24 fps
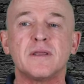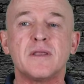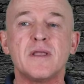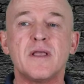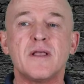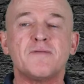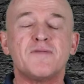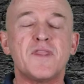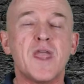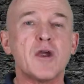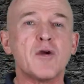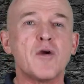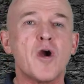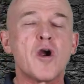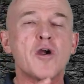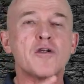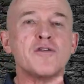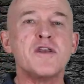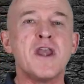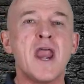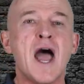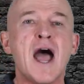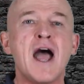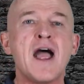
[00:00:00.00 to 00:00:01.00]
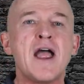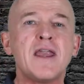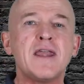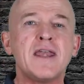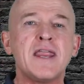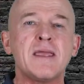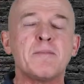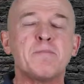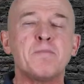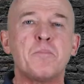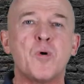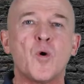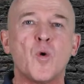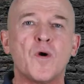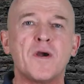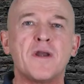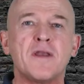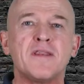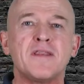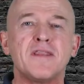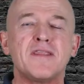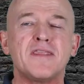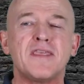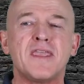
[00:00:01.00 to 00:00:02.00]
There are
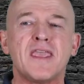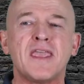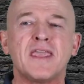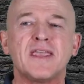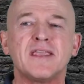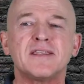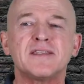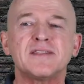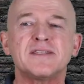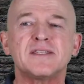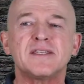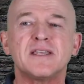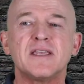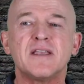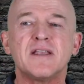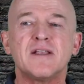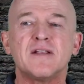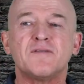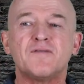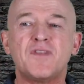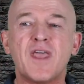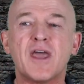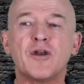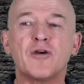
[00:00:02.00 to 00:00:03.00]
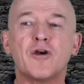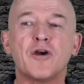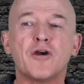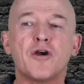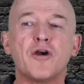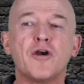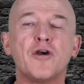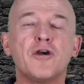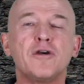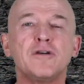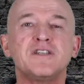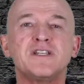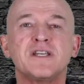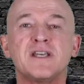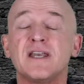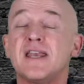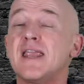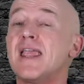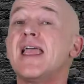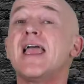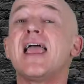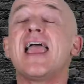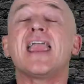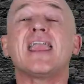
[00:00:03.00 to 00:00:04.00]
non-important things that are urgent.
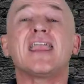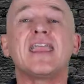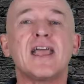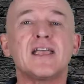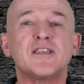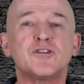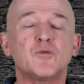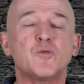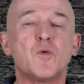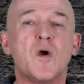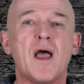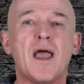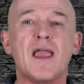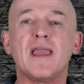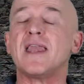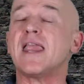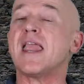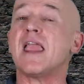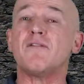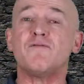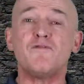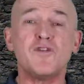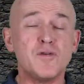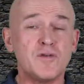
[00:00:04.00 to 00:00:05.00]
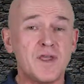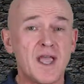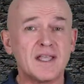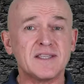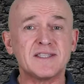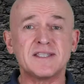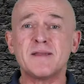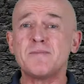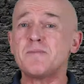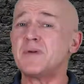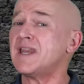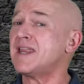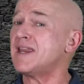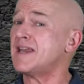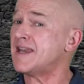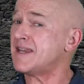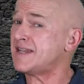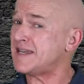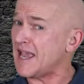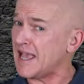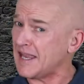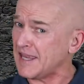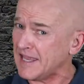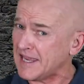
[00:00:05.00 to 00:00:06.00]
Guess what? If you got somebody to
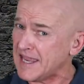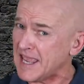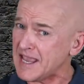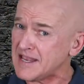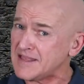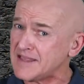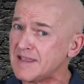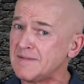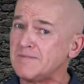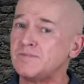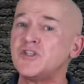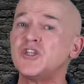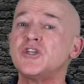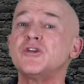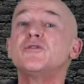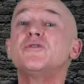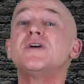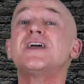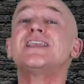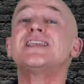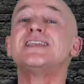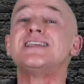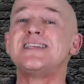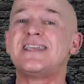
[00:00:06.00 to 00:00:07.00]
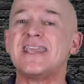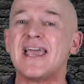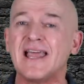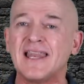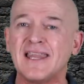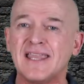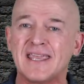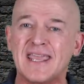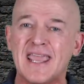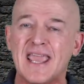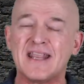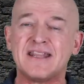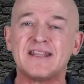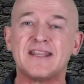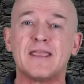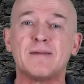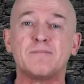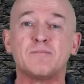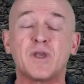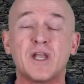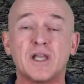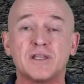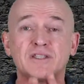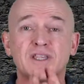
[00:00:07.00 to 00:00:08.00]
delegate them to, delegate them
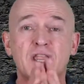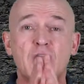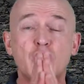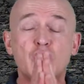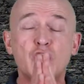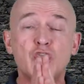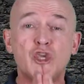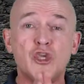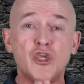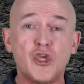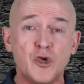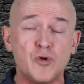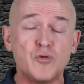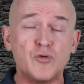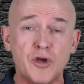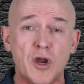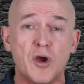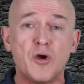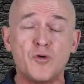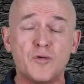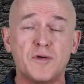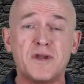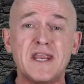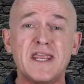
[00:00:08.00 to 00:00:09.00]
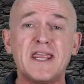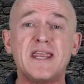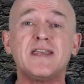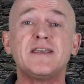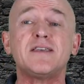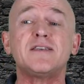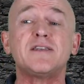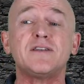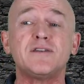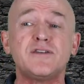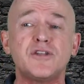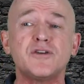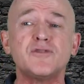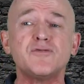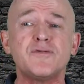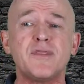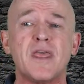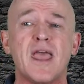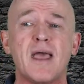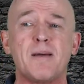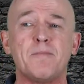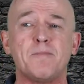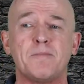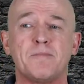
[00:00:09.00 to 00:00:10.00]
because you don't need to do
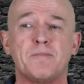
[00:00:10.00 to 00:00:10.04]
them.